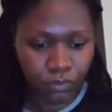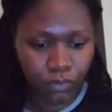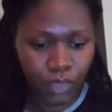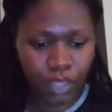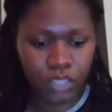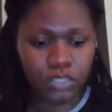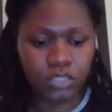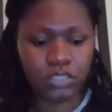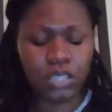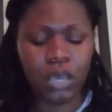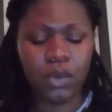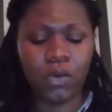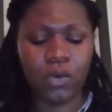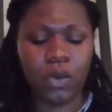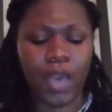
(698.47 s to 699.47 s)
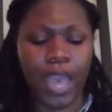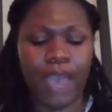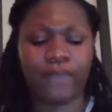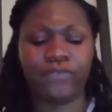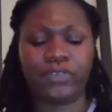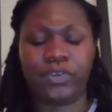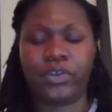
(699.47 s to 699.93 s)
So
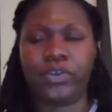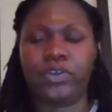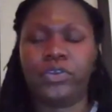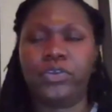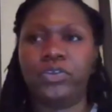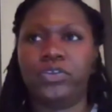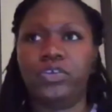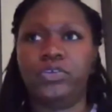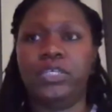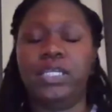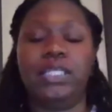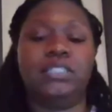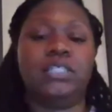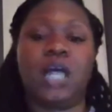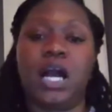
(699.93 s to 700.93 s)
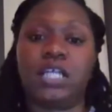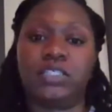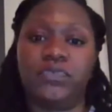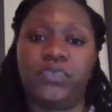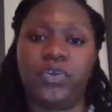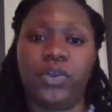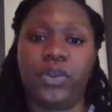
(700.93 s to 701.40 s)
after you detox
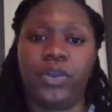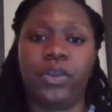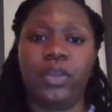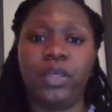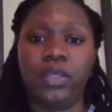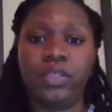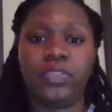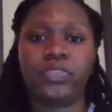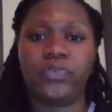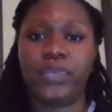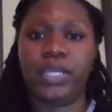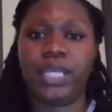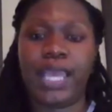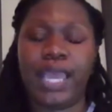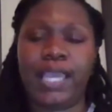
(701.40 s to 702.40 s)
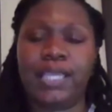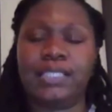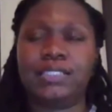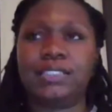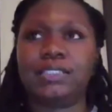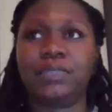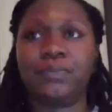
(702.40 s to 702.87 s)
for 3
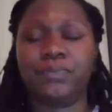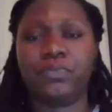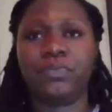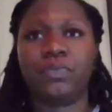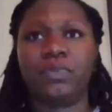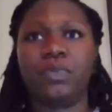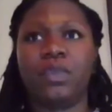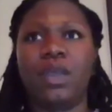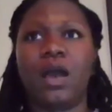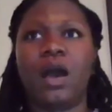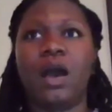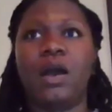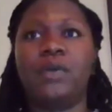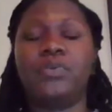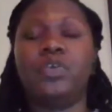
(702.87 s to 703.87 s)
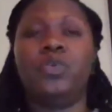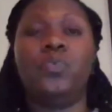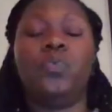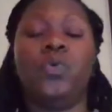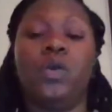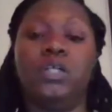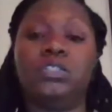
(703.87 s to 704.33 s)
days, you
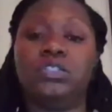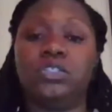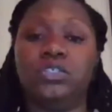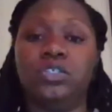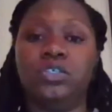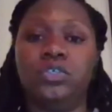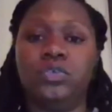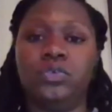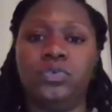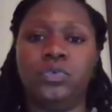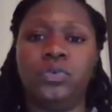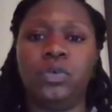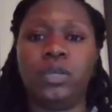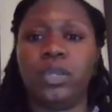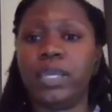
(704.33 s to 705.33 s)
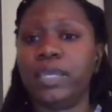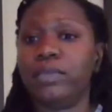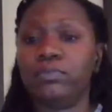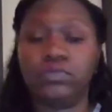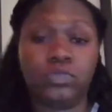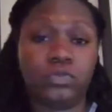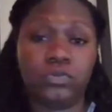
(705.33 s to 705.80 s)
want to
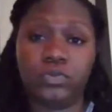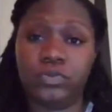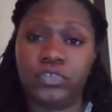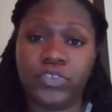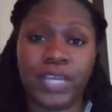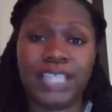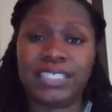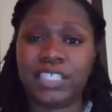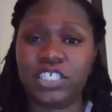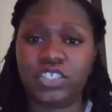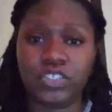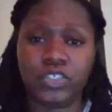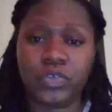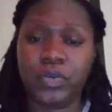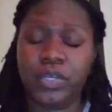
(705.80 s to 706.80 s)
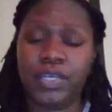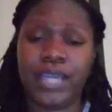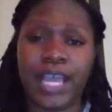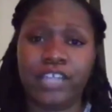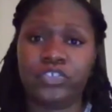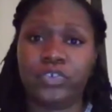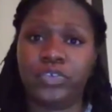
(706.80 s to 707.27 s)
transition to a
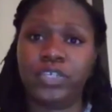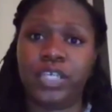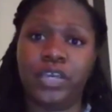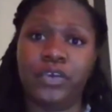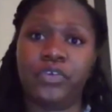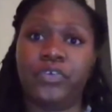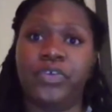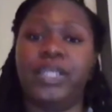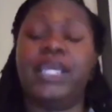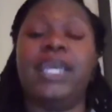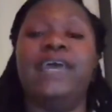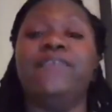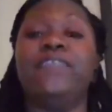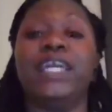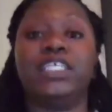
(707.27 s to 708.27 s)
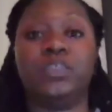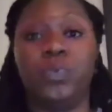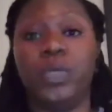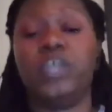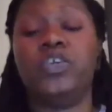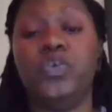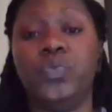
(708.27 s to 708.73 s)
natural deodorant if that's what
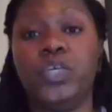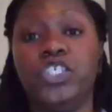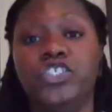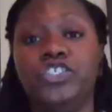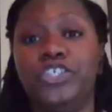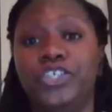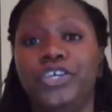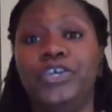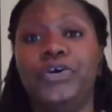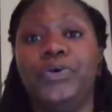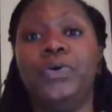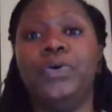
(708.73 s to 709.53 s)
you wish to do.